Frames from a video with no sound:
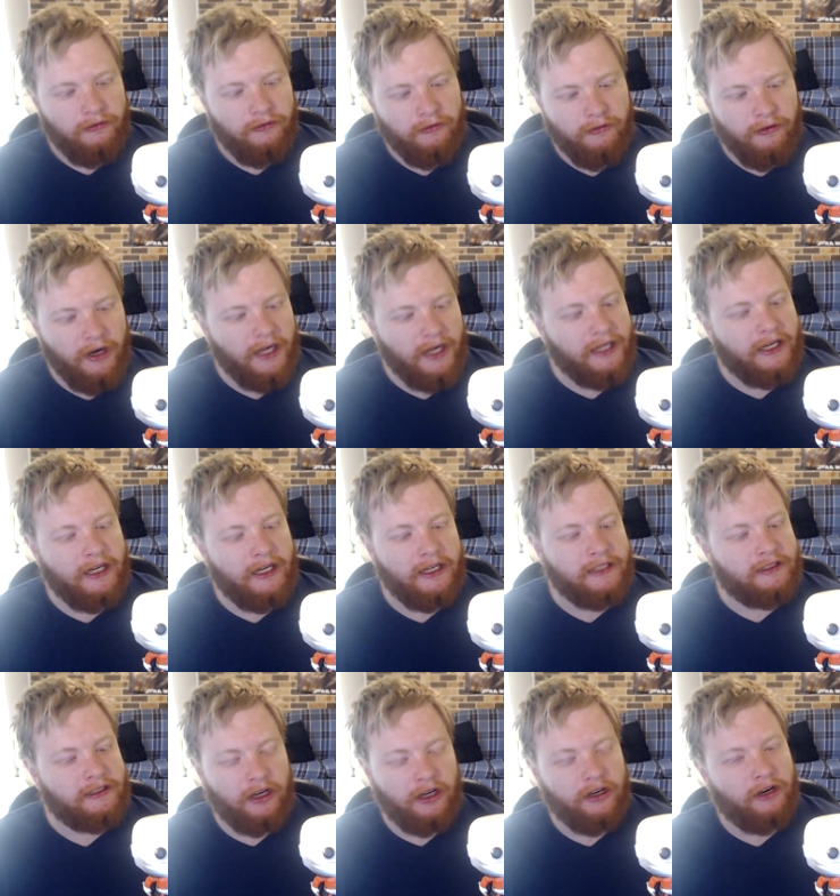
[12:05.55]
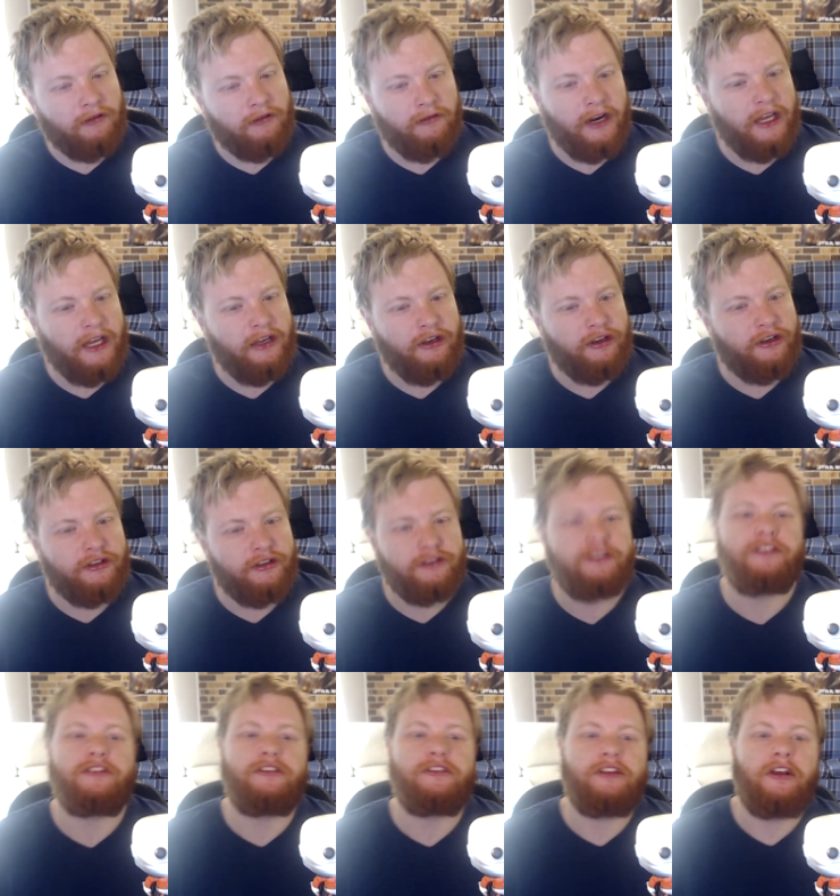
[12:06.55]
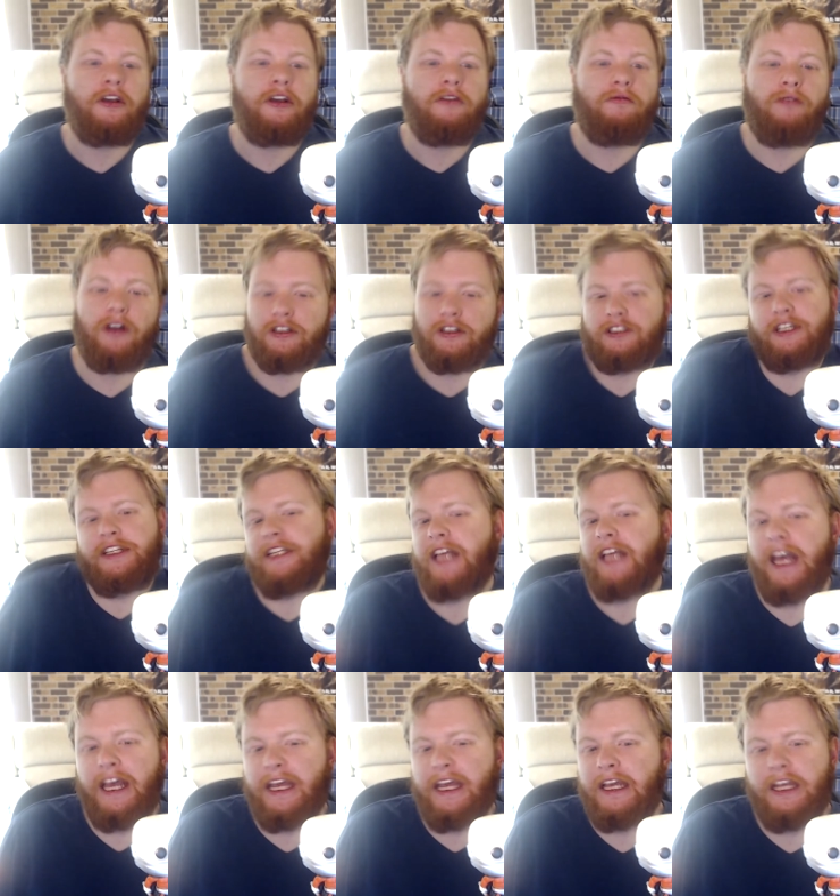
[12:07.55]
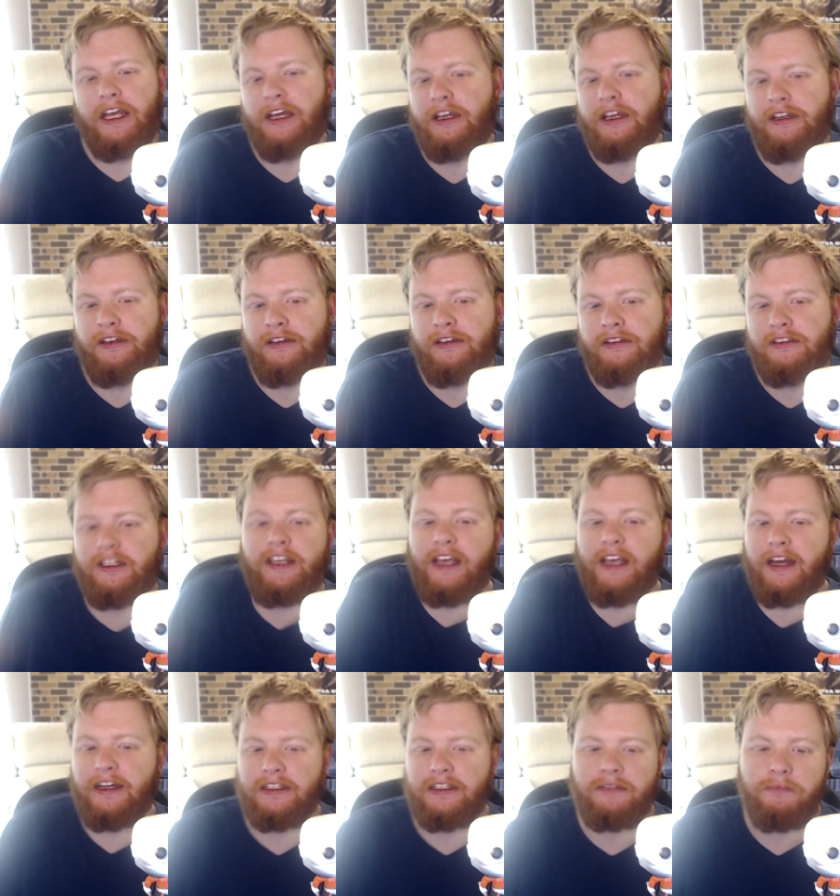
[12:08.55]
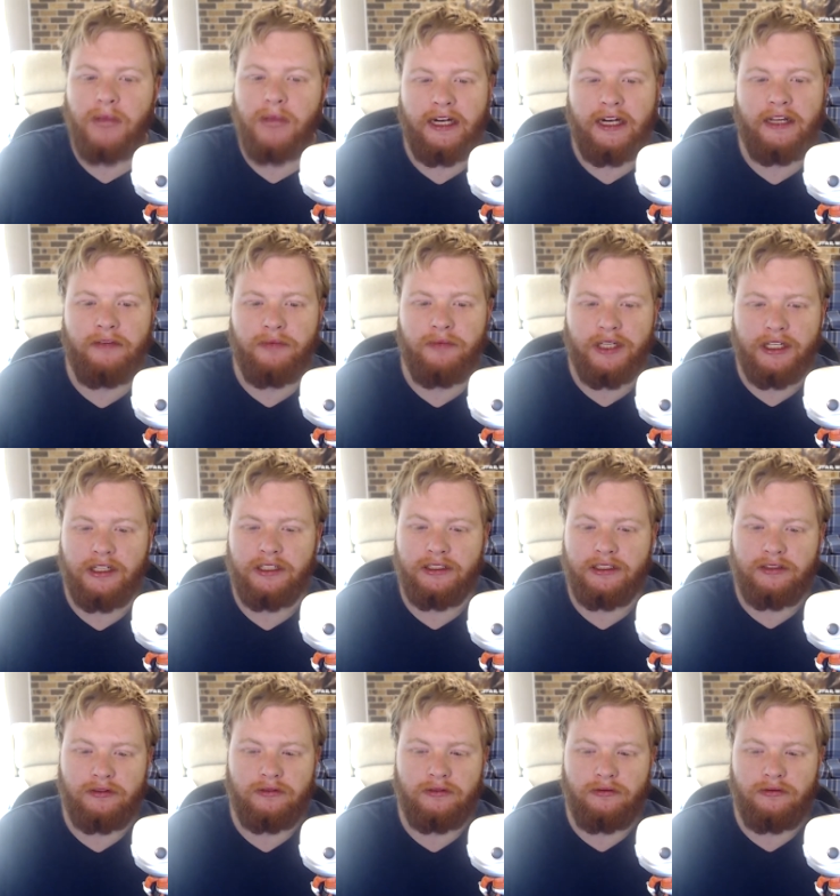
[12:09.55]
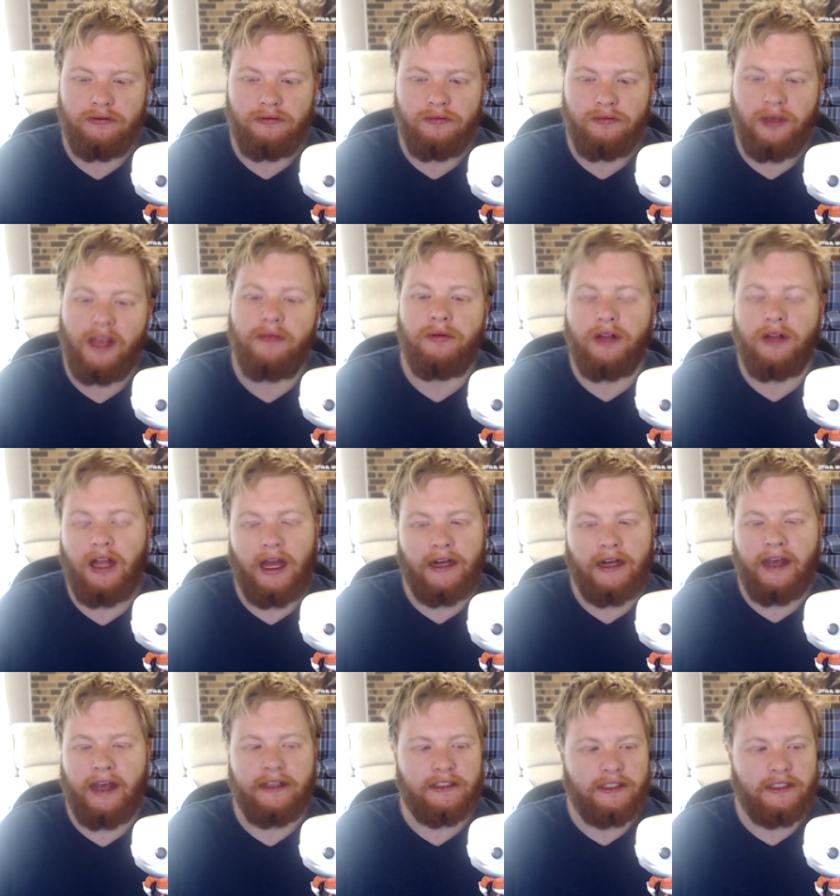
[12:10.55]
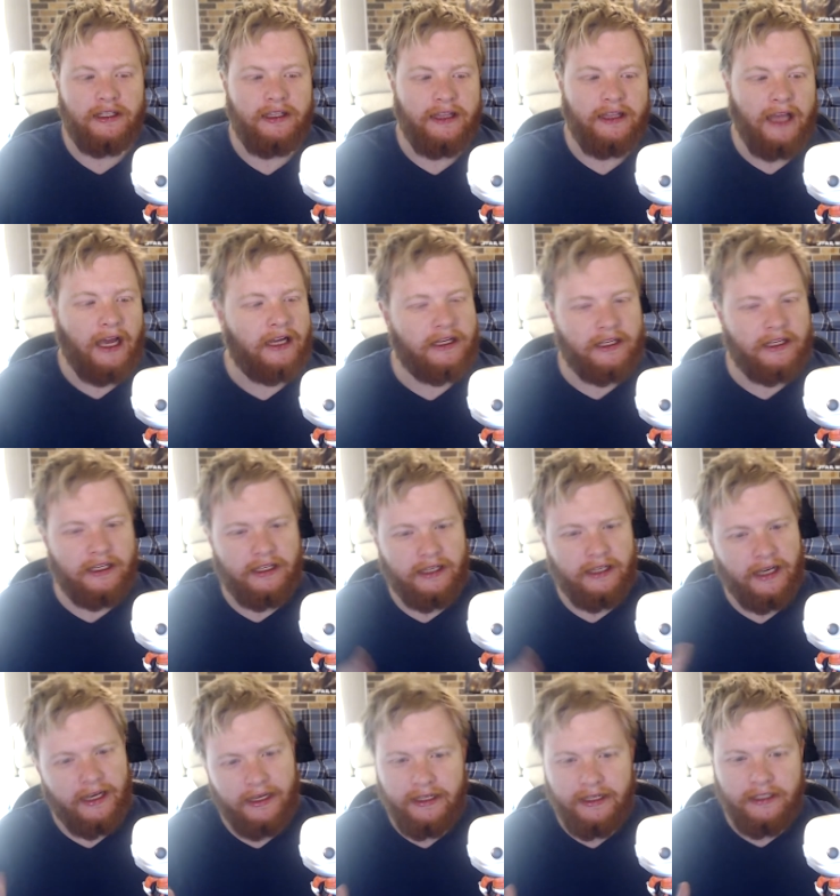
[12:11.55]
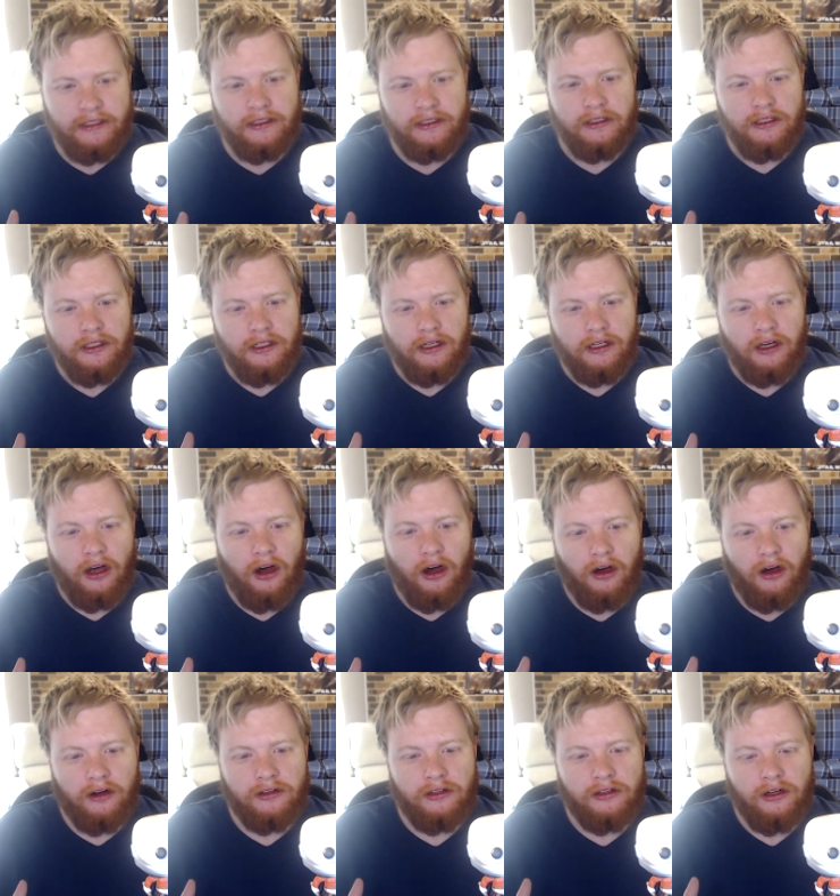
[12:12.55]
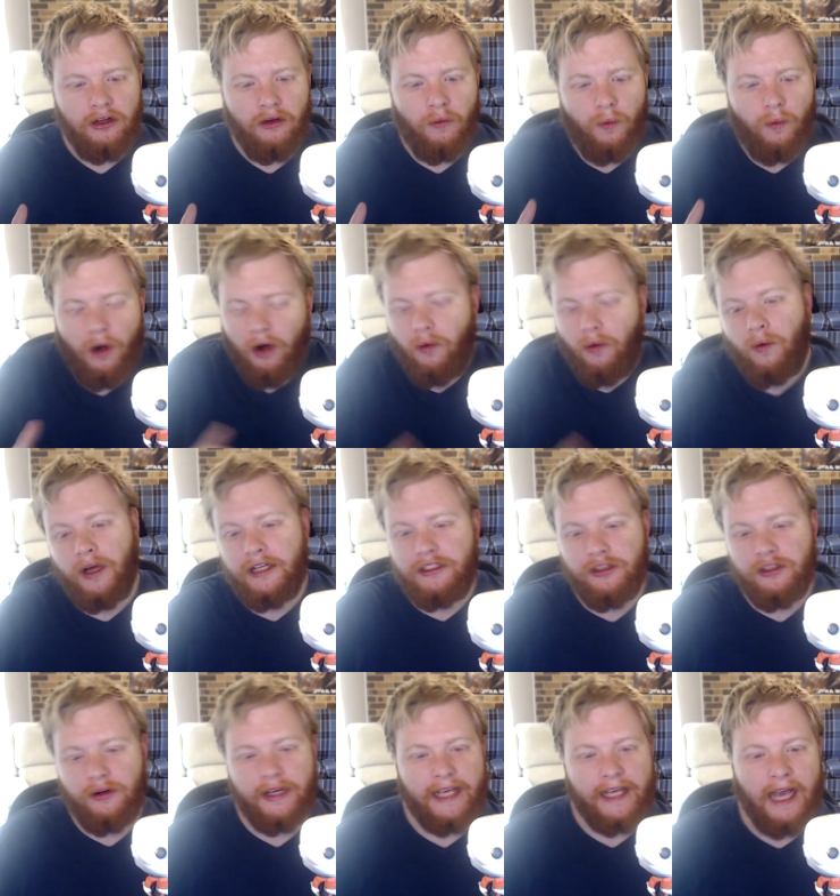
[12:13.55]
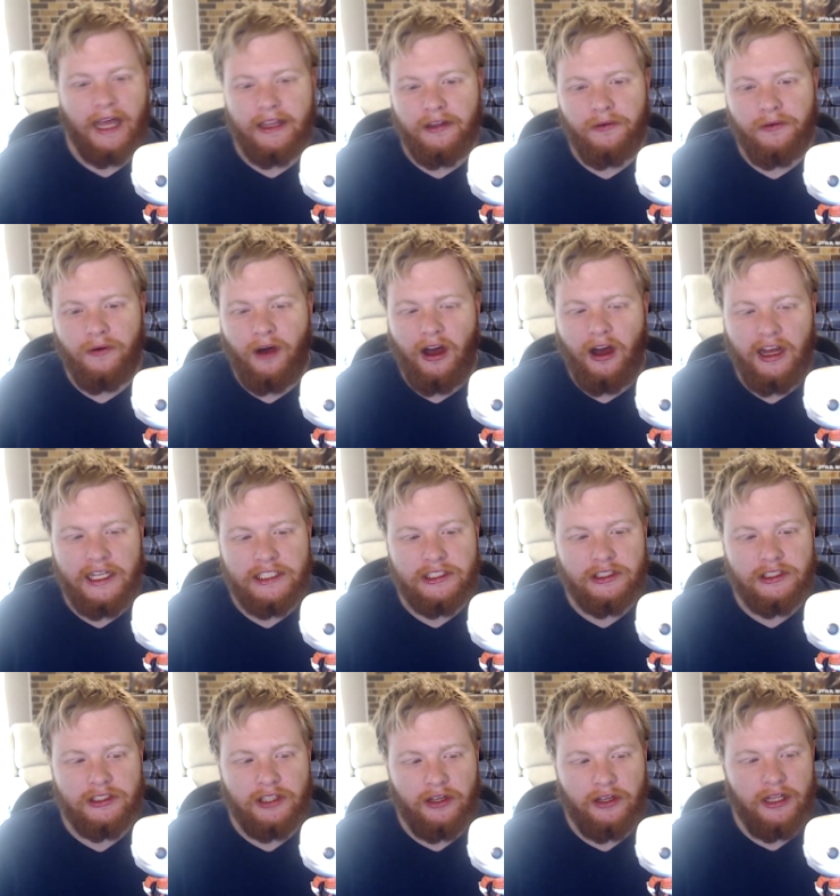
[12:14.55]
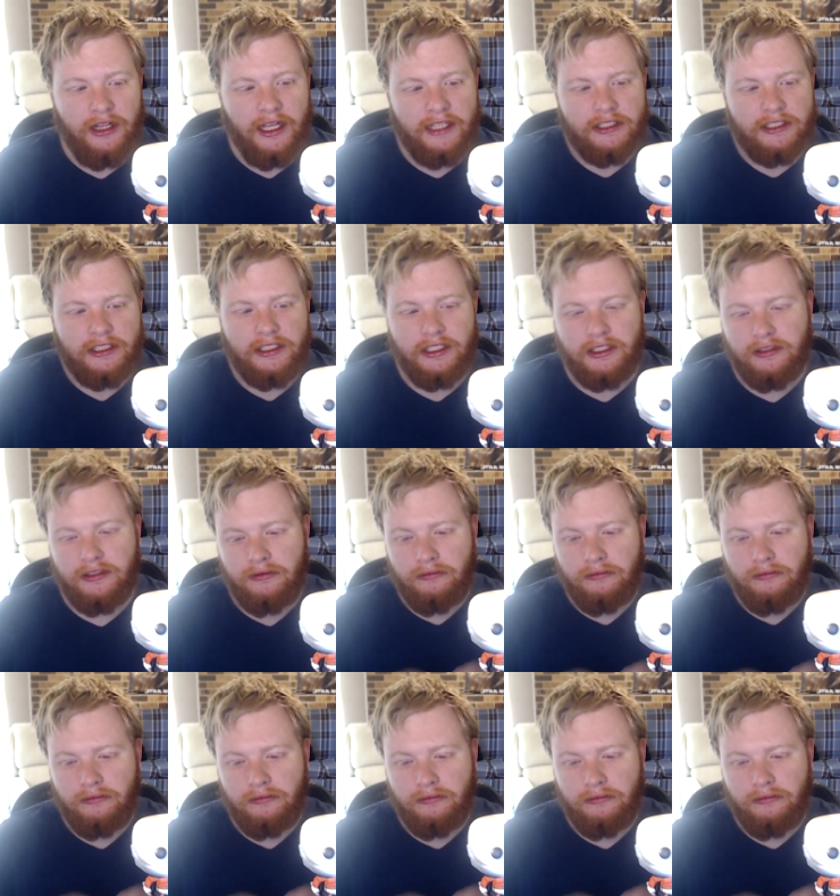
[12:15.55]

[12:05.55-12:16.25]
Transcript: we're just gonna reuse what's in the EU to get us money because people aren't actually that keen on what we're doing otherwise, so let's just